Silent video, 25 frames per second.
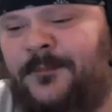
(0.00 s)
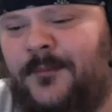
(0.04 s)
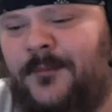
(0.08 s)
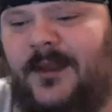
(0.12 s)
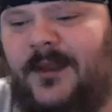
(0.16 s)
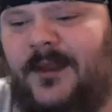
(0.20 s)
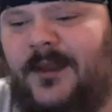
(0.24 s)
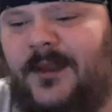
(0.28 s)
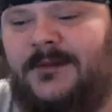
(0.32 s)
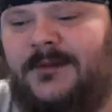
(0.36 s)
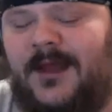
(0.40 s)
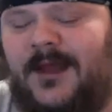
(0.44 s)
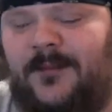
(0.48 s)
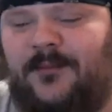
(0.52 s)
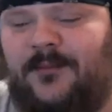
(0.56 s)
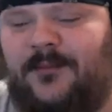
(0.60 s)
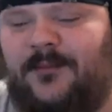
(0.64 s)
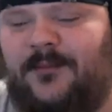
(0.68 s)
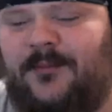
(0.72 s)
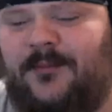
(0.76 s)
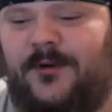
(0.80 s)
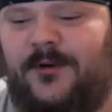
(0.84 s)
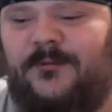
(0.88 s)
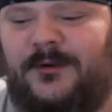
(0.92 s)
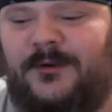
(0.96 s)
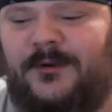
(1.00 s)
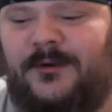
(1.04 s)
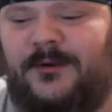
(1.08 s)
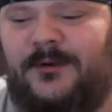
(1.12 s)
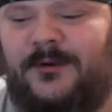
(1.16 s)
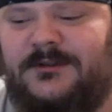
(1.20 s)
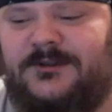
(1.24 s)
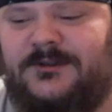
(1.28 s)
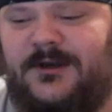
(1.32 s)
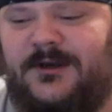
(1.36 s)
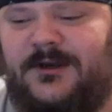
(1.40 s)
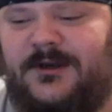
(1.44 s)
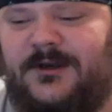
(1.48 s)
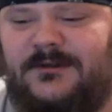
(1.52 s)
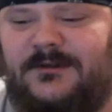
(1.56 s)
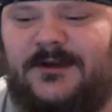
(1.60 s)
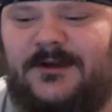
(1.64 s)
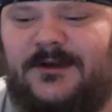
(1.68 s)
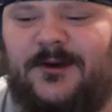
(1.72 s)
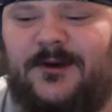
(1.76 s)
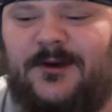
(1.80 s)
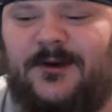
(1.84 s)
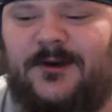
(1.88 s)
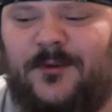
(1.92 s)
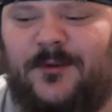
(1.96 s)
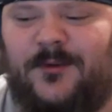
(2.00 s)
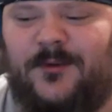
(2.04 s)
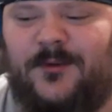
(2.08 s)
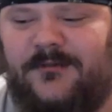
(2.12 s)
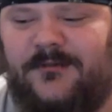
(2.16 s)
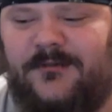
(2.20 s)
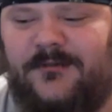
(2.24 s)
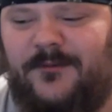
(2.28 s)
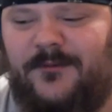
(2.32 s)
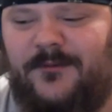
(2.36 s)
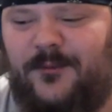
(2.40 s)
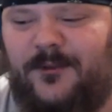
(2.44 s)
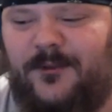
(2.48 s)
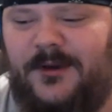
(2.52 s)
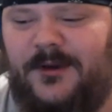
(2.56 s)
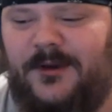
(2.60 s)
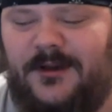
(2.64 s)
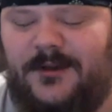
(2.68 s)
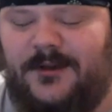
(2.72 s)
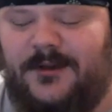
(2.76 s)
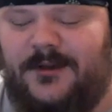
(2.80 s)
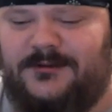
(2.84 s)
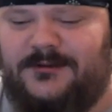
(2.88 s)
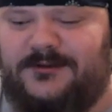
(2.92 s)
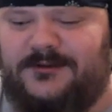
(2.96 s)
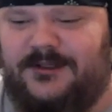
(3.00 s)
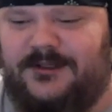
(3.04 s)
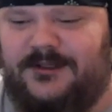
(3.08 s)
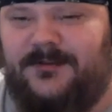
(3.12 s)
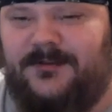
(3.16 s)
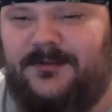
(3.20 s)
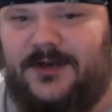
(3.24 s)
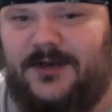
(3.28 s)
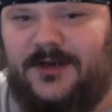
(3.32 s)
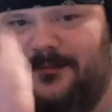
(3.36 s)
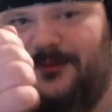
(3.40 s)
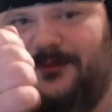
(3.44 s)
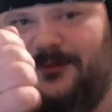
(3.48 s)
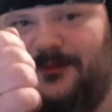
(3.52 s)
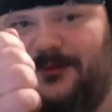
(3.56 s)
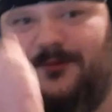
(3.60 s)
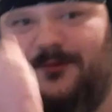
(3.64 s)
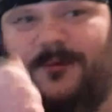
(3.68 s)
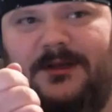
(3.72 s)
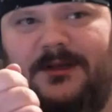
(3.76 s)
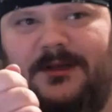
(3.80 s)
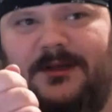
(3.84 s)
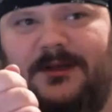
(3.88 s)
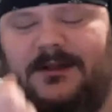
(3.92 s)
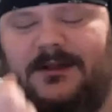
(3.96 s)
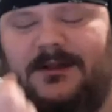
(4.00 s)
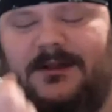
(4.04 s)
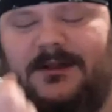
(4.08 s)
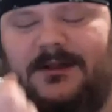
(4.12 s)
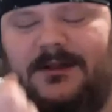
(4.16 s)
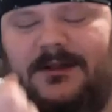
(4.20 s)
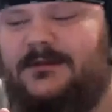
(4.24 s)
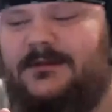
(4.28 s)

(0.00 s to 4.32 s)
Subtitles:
At that point, once it's hardened, I'll walk over to the window, slip it up between the